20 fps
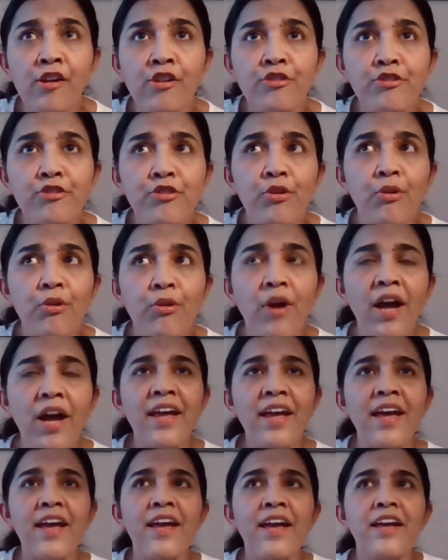So I
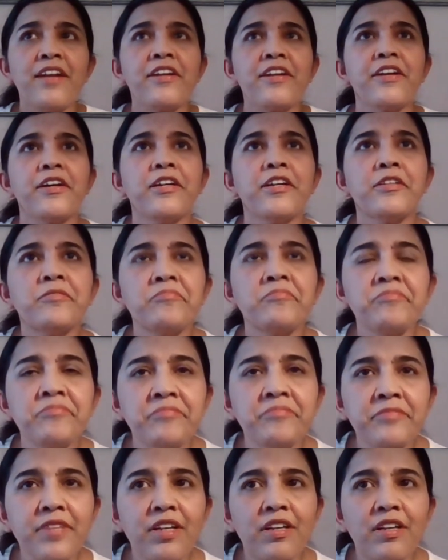had
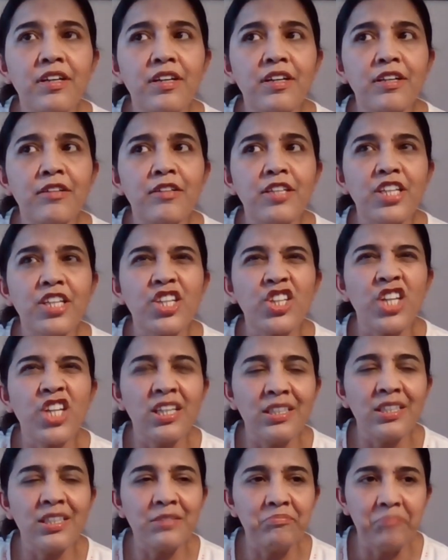a
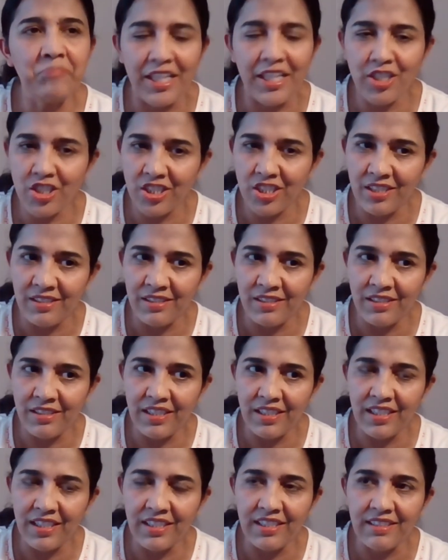young patient
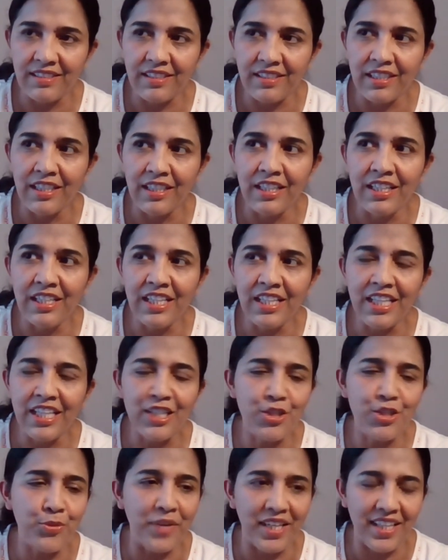in his early
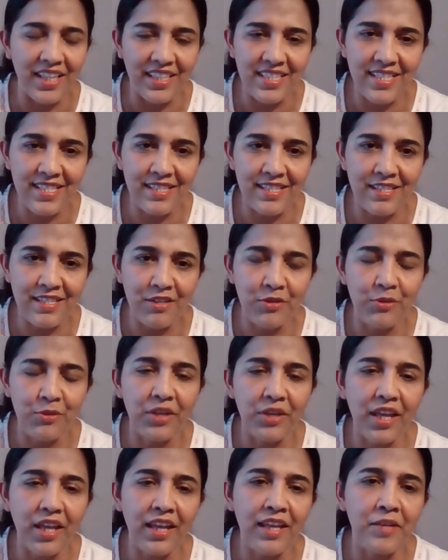20s
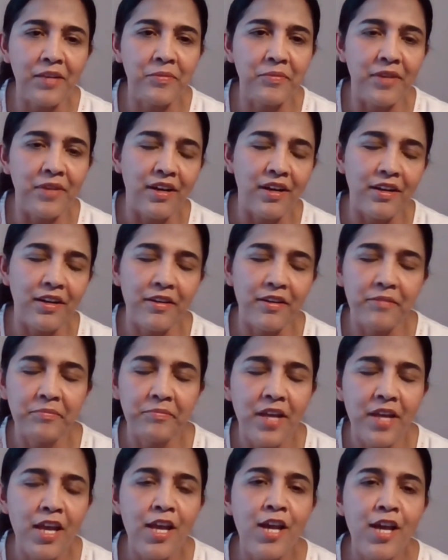who came,
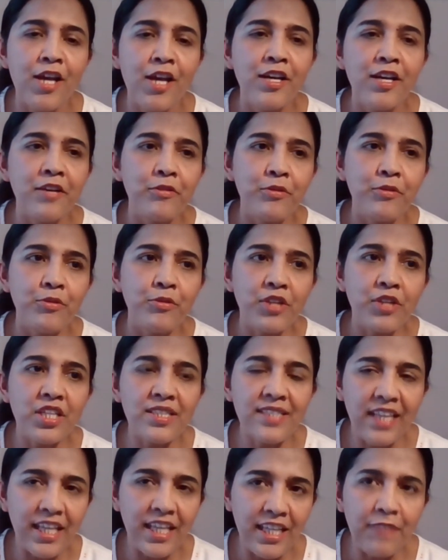
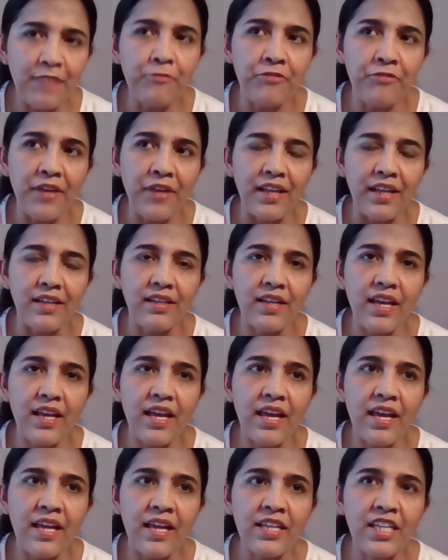his kidney failed
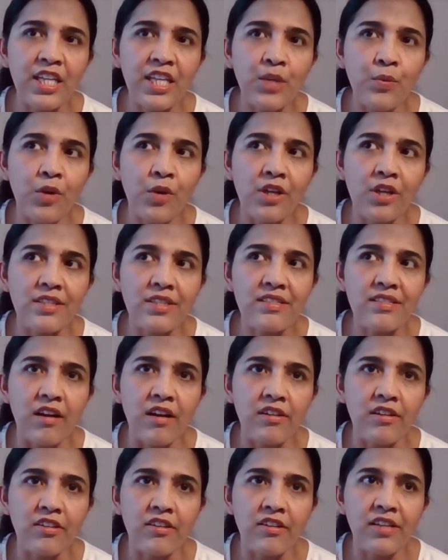and he was
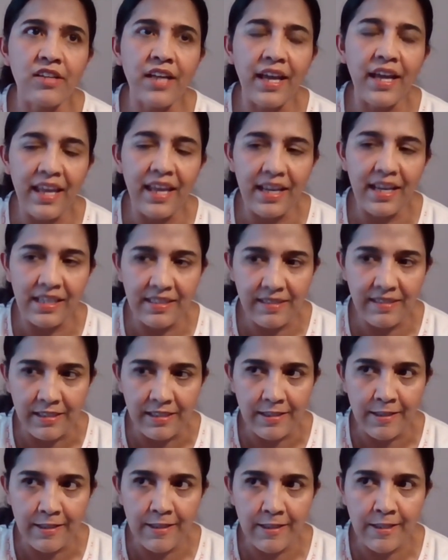started on
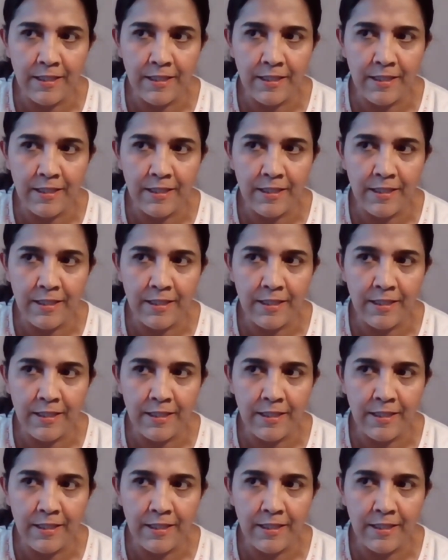dialysis.